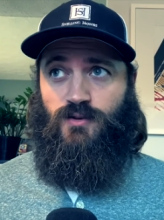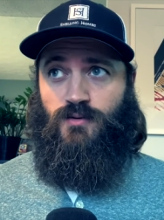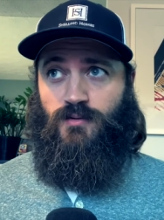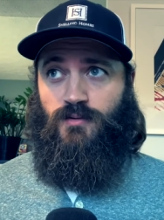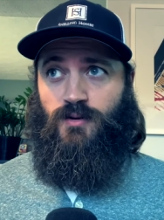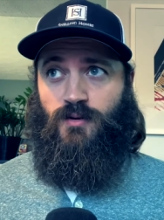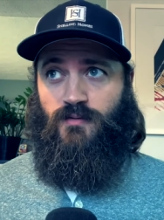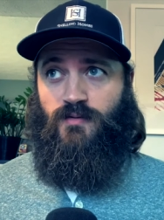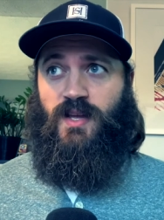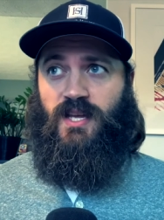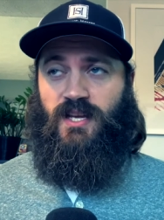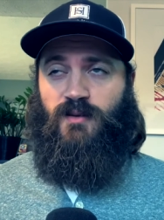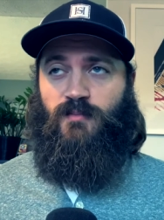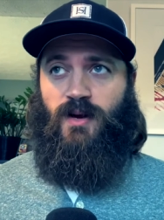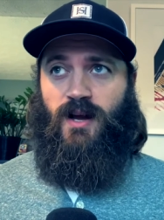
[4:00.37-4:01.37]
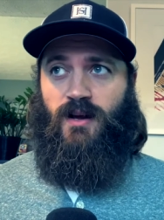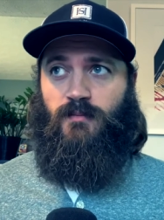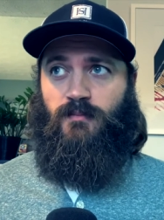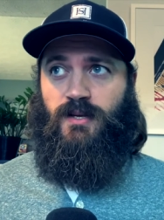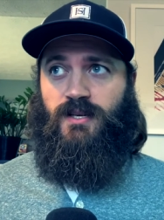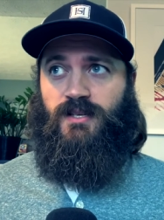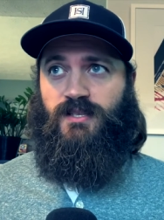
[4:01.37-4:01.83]
you're thinking
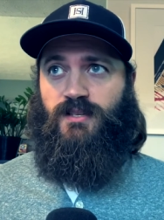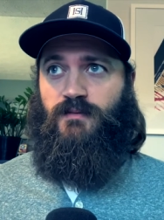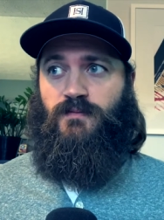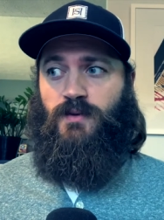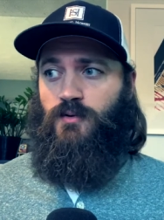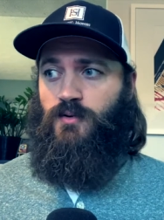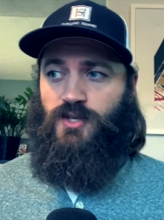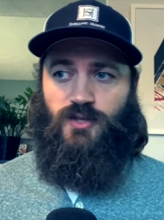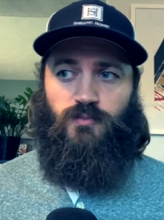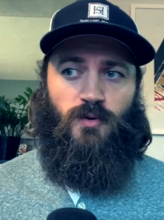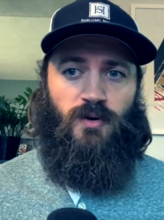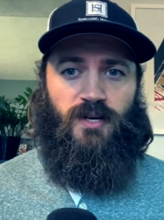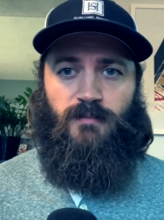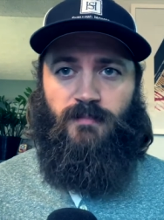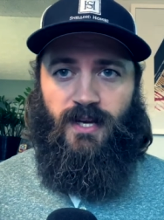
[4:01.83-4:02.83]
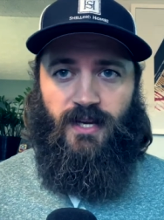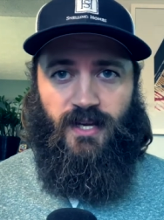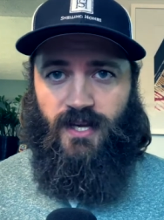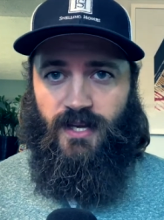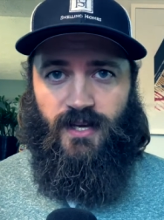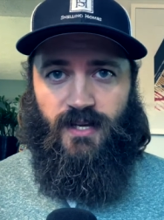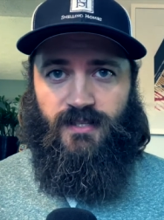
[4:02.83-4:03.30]
about because if you're just wanting to make
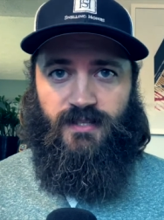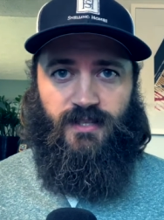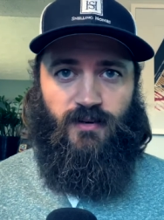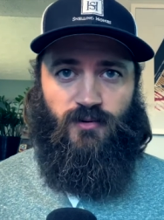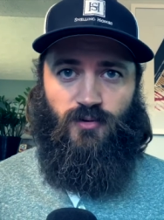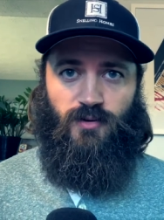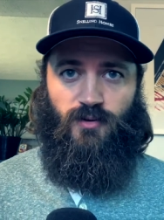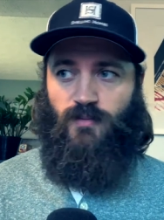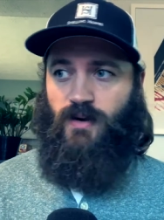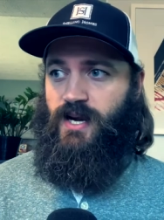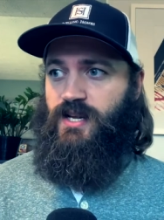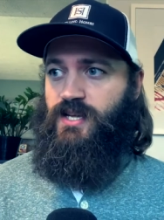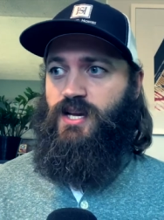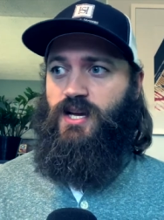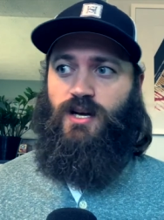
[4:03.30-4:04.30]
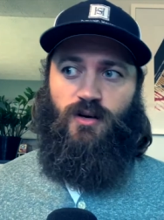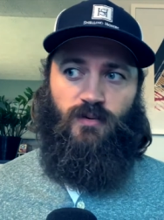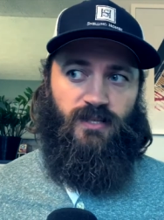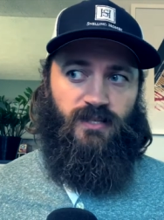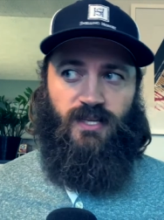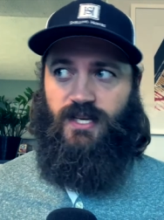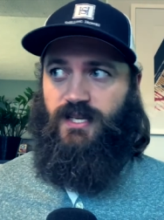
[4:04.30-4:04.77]
hits that are on the radio
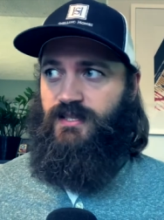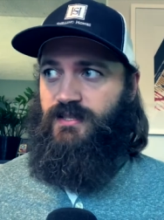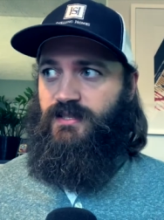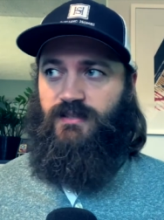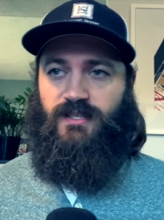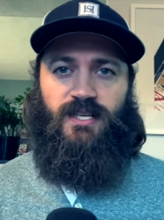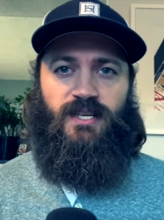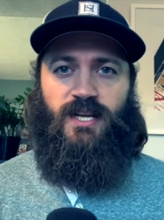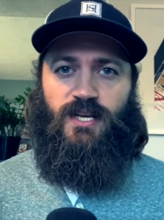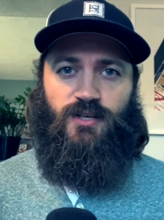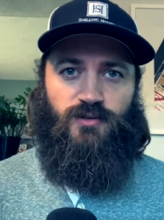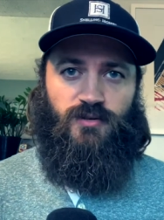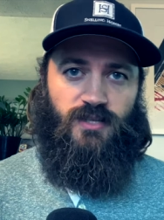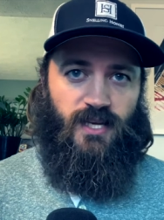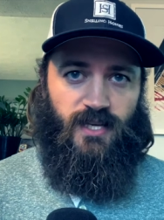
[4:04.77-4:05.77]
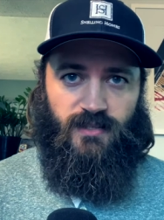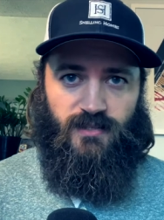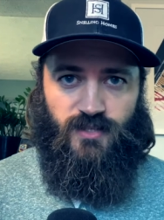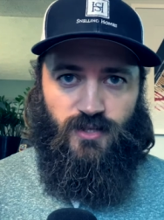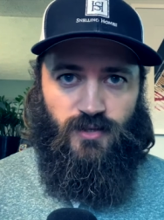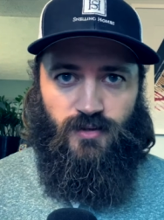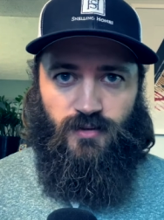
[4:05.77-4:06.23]
and kids and teenagers
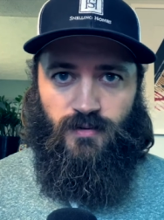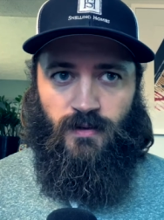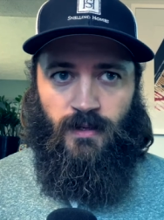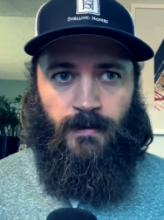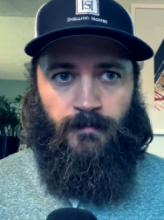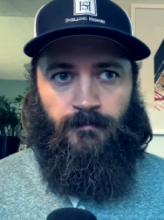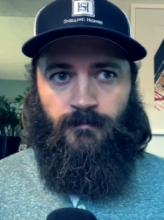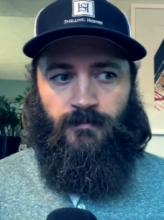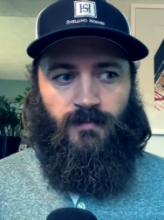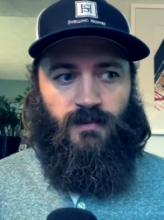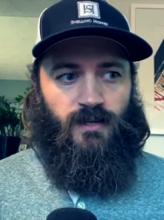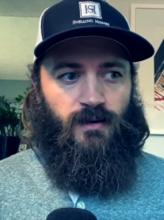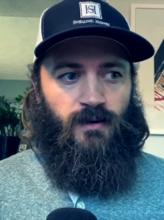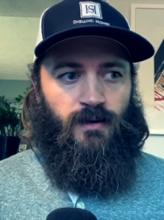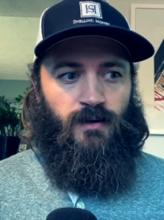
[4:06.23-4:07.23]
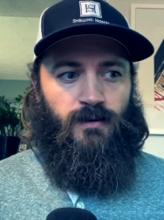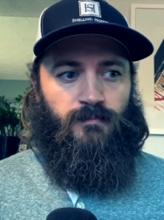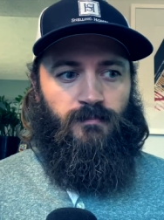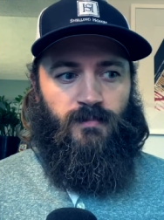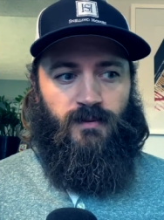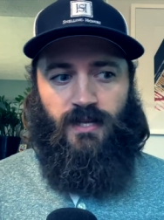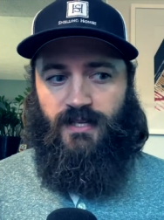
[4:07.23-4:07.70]
dance to
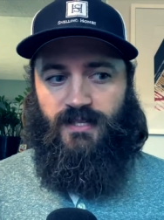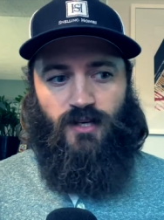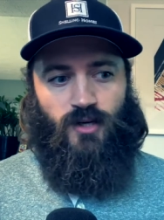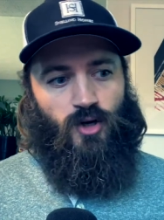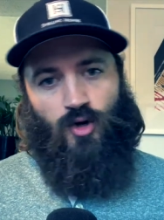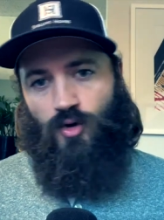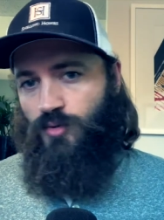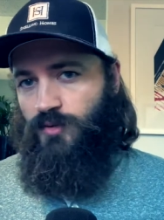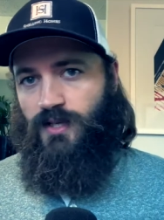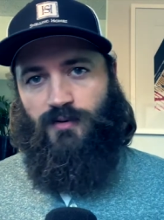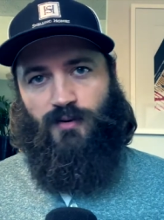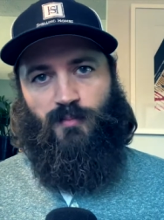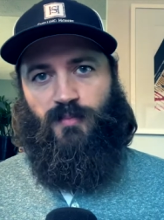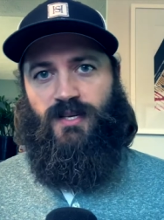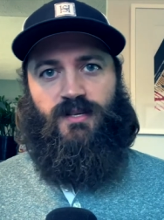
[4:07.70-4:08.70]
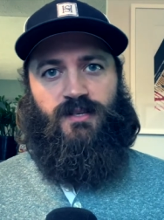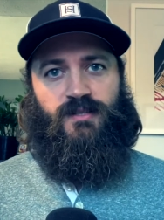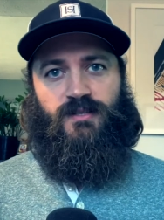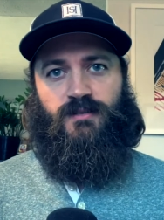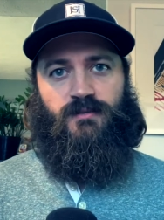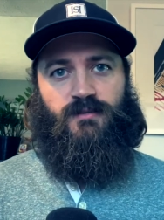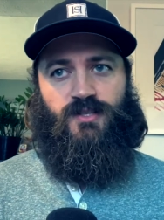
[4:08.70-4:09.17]
um, that's a whole nother
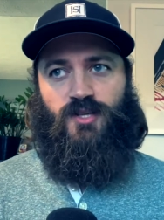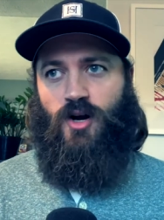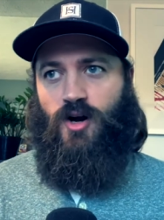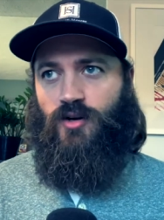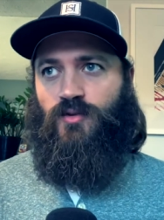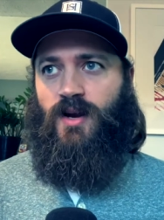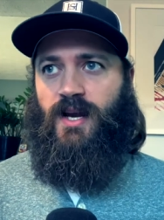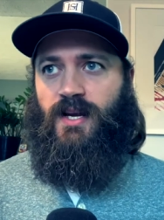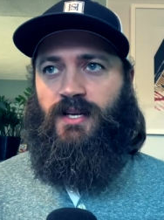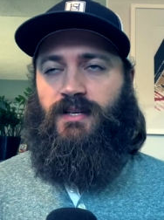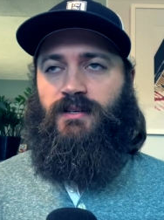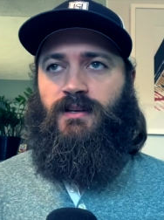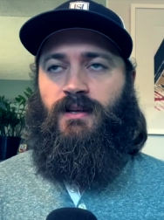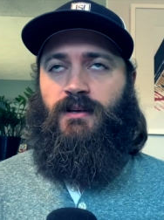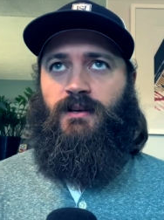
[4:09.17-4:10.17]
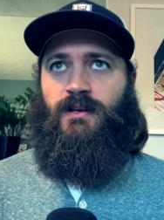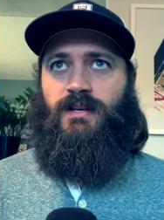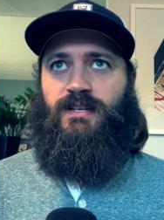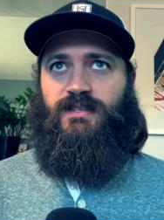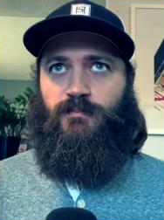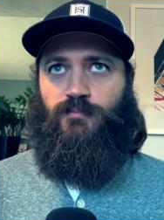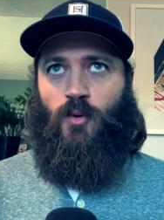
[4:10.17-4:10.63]
beast songwriting
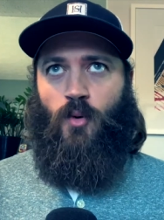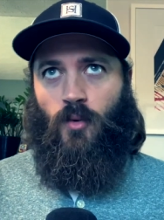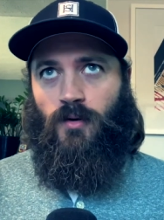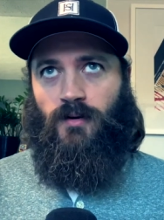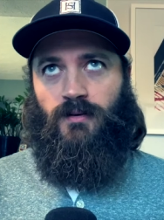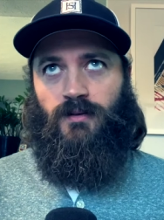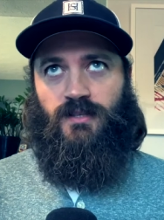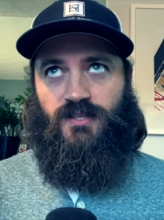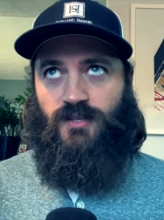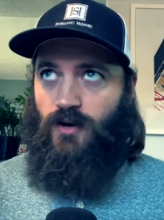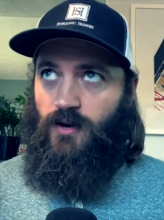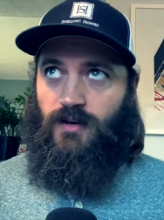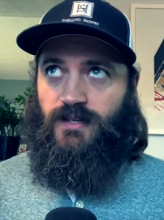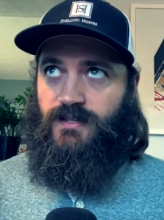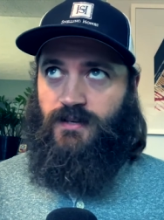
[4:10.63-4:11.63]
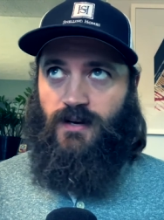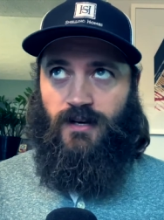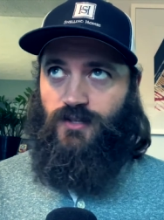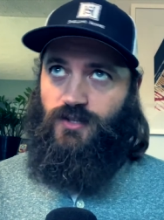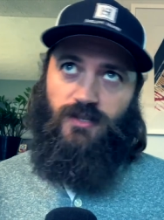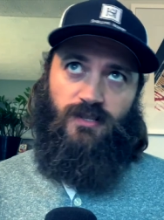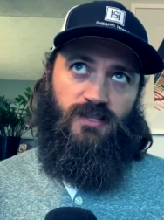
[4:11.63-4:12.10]
it's important a song is
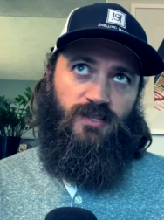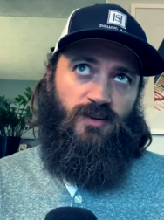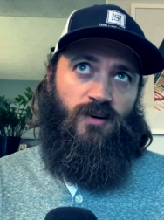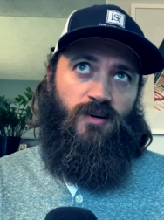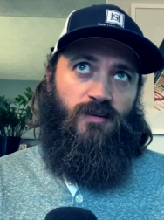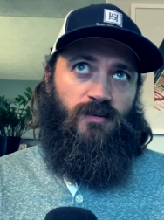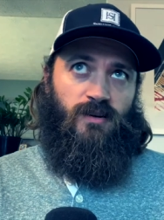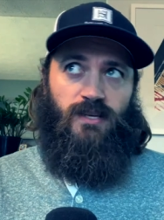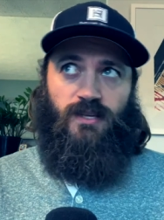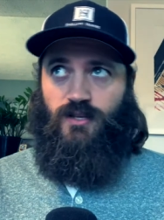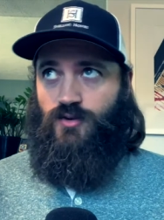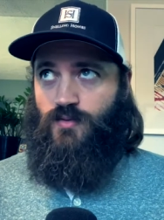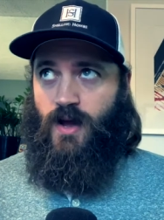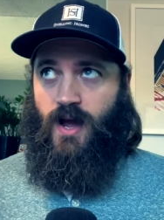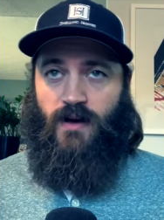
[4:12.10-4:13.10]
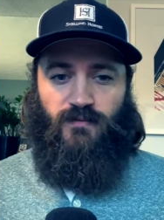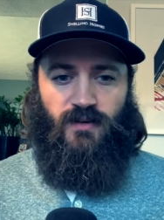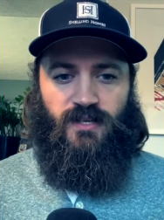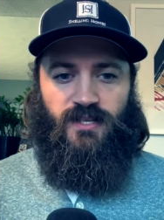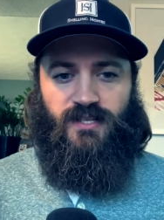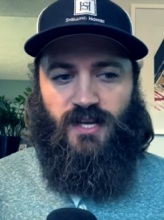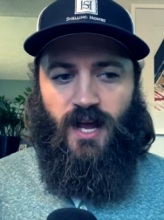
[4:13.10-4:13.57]
not just a song it, you have to
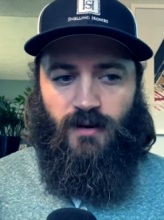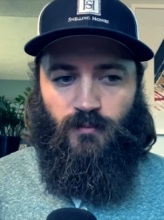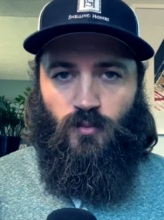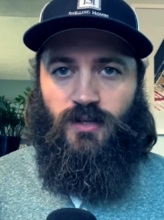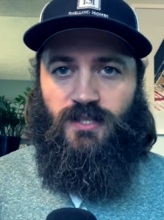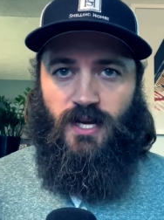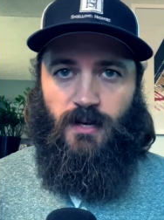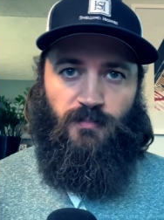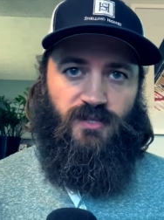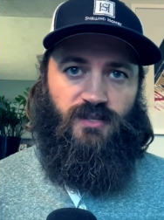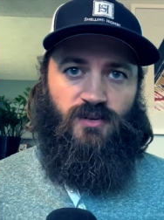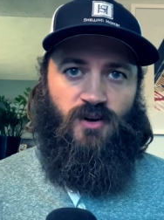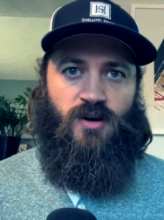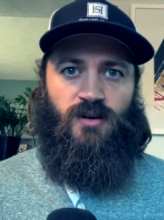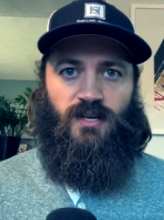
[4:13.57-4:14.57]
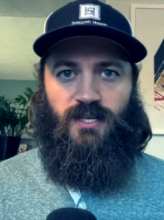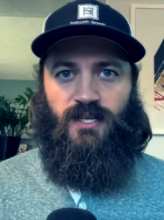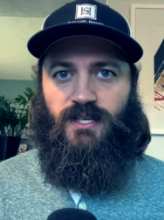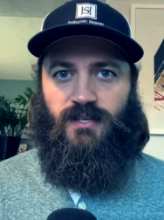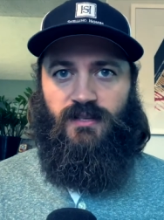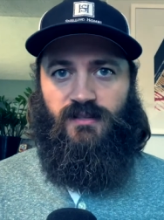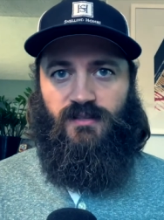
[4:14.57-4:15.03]
decide what type of song it
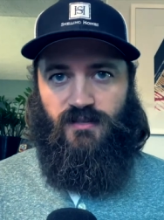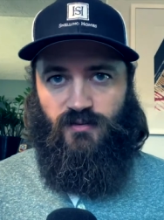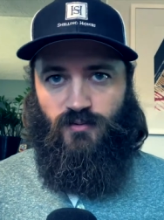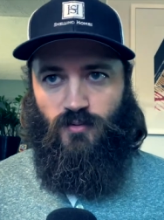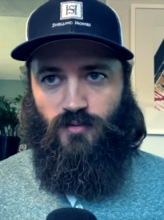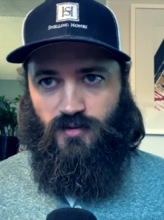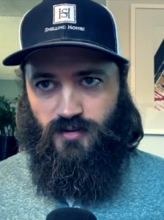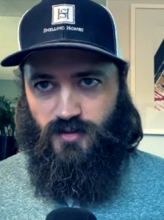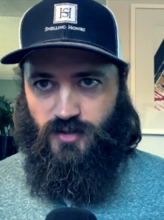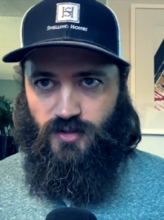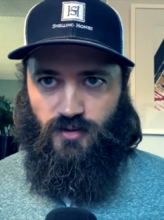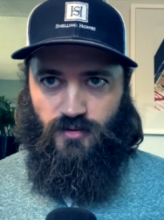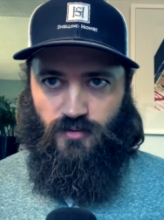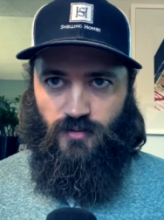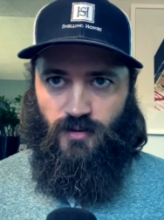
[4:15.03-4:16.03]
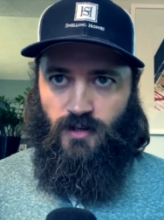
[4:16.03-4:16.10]
is in order to